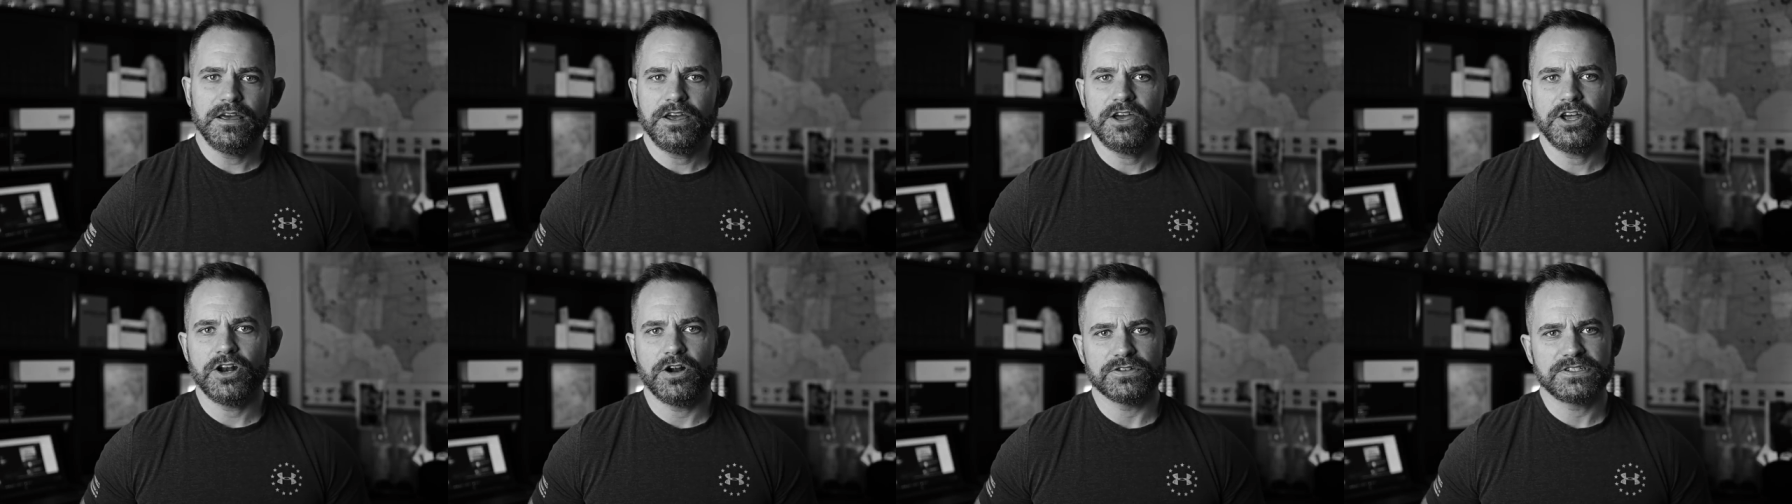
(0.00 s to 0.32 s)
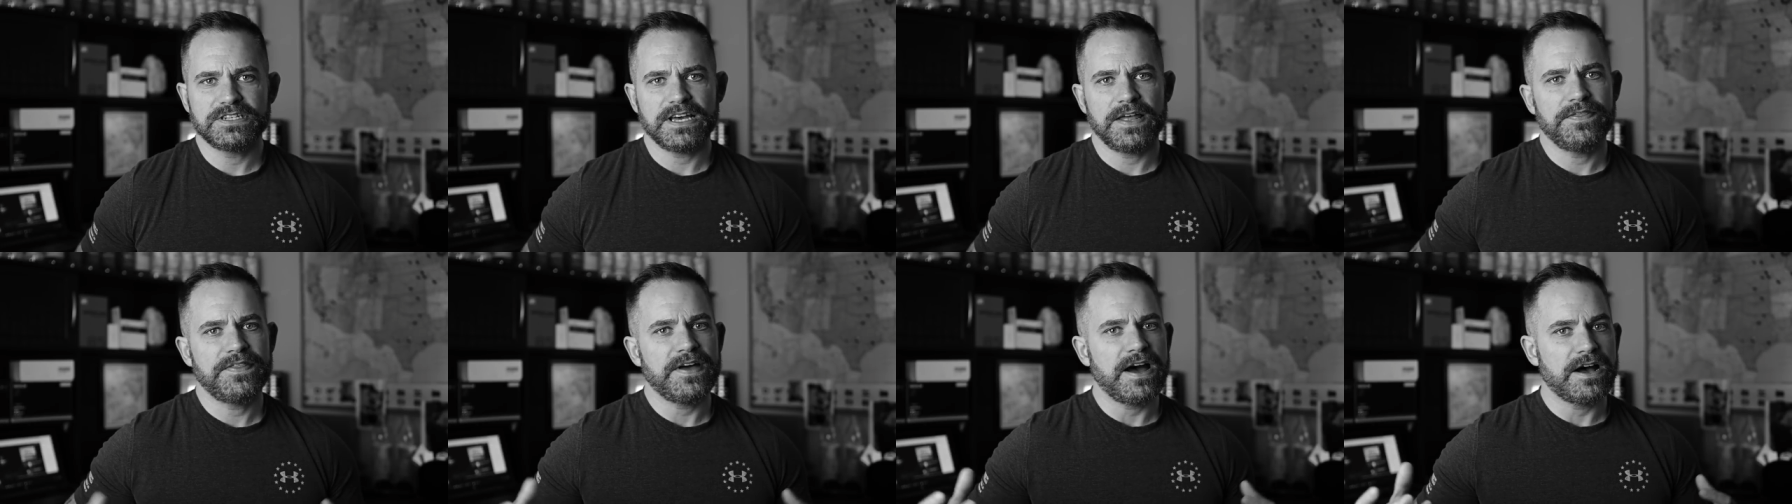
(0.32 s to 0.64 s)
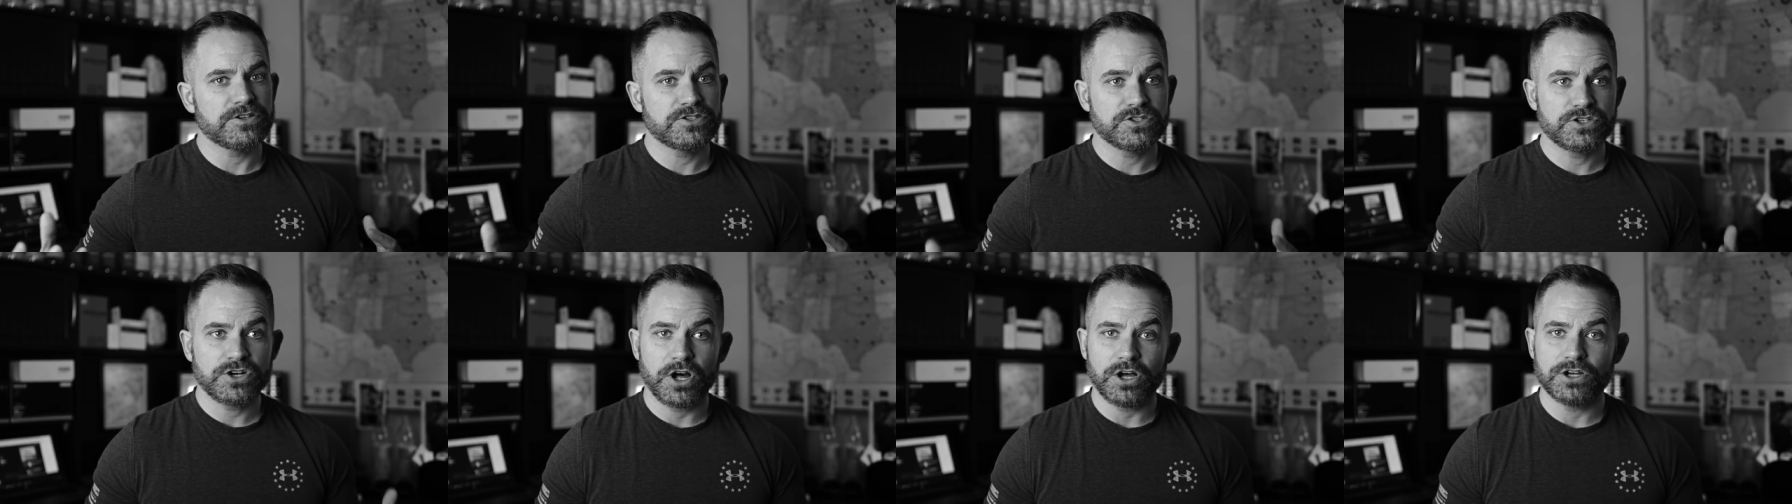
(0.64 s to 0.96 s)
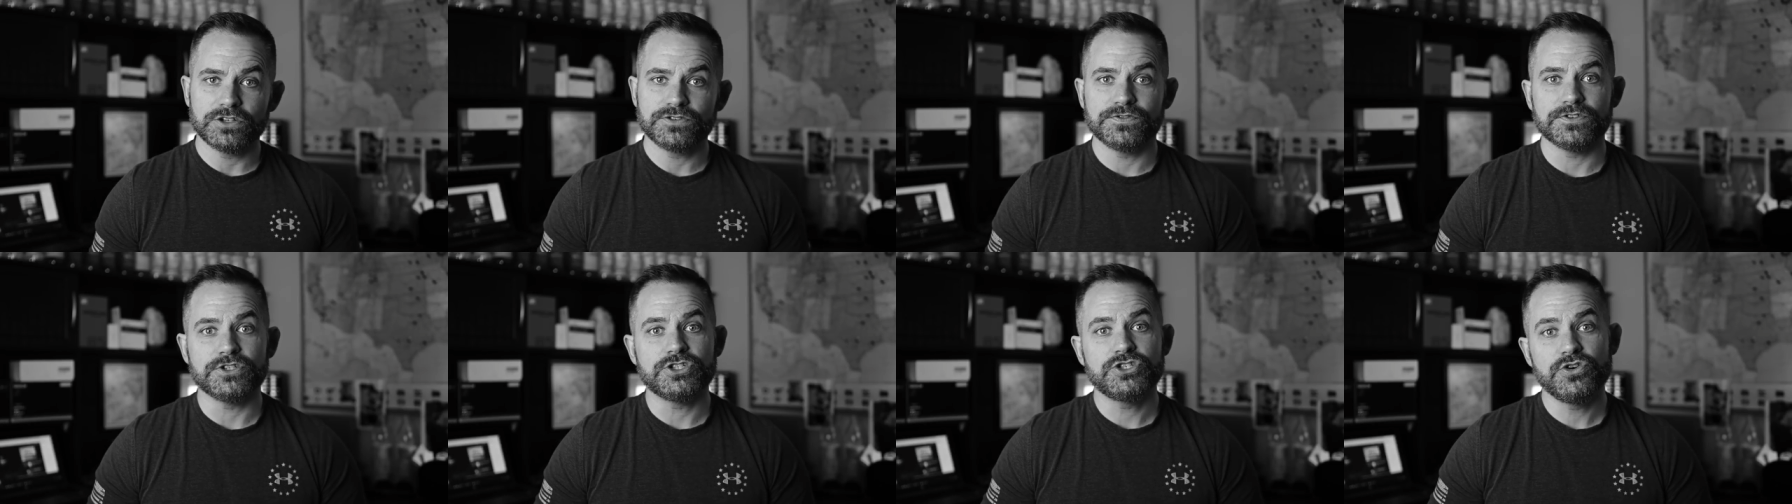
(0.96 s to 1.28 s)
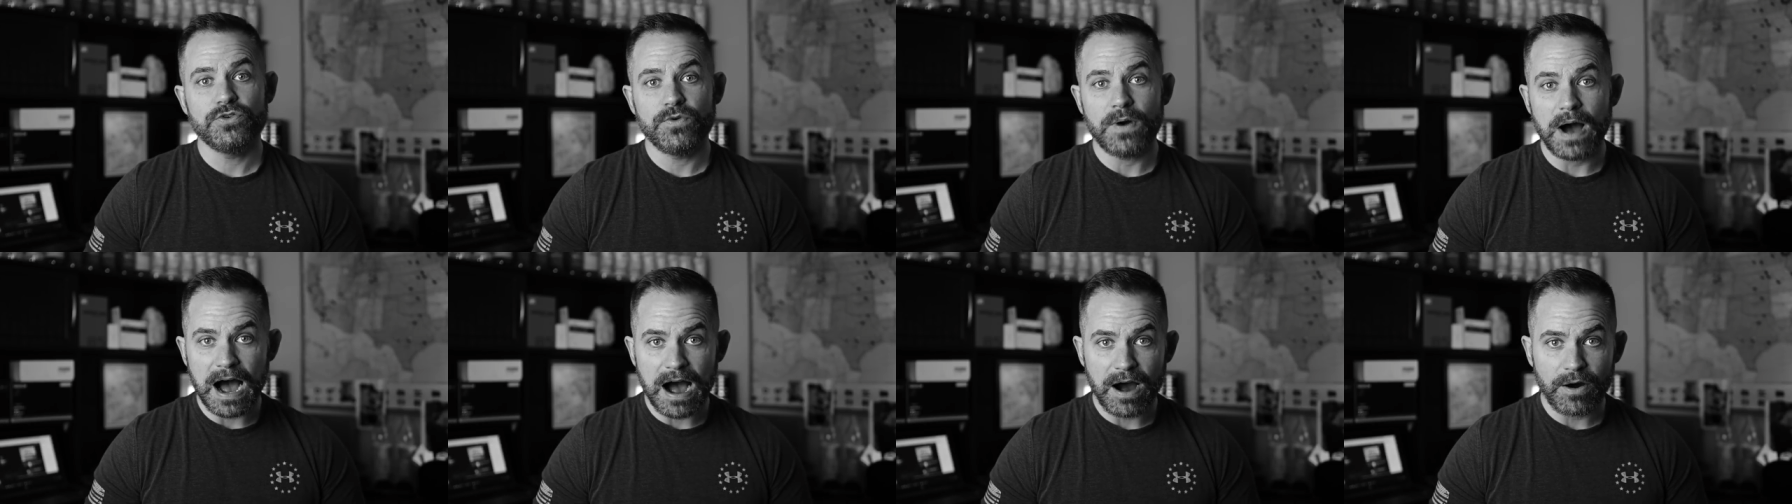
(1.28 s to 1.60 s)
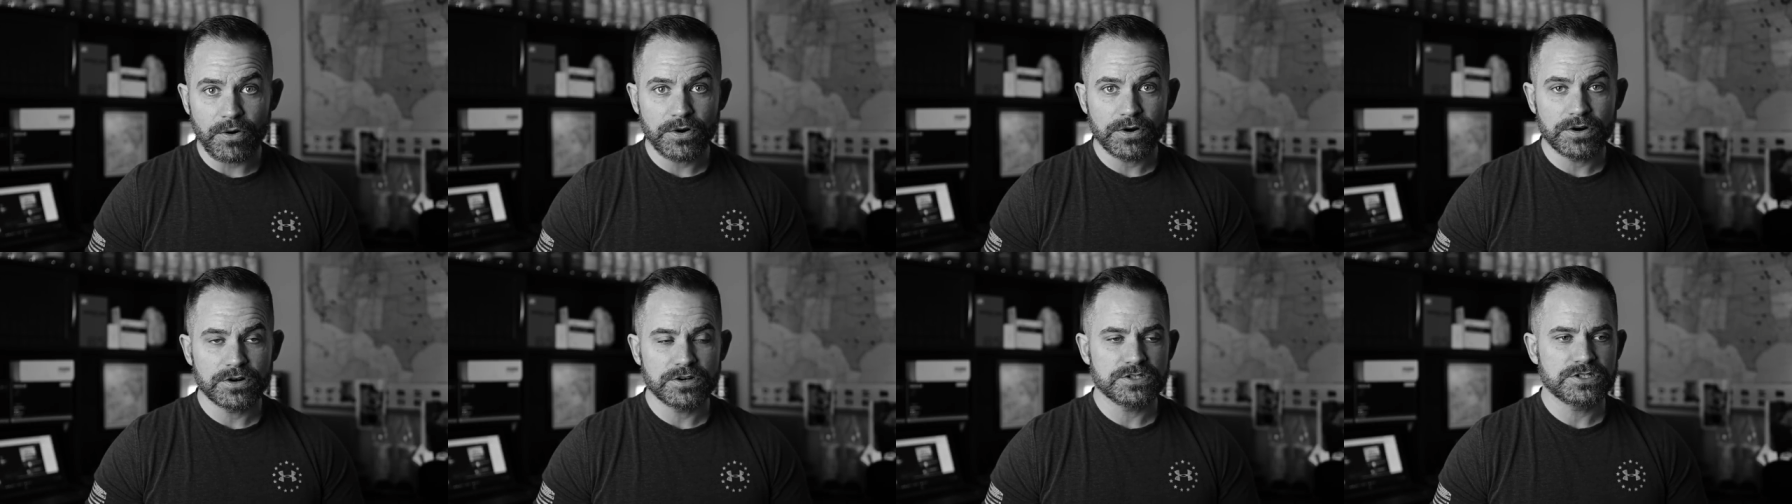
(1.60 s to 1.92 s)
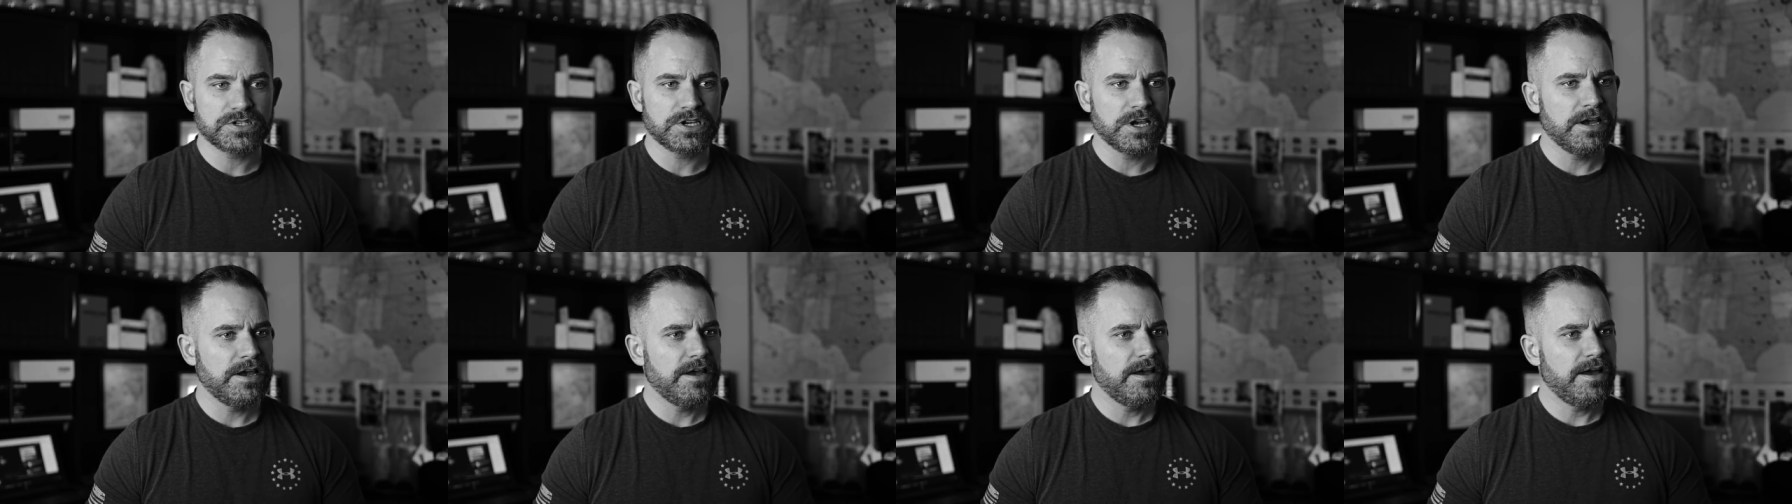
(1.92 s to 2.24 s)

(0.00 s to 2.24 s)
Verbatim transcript: you know, $10,000 for 2 hours,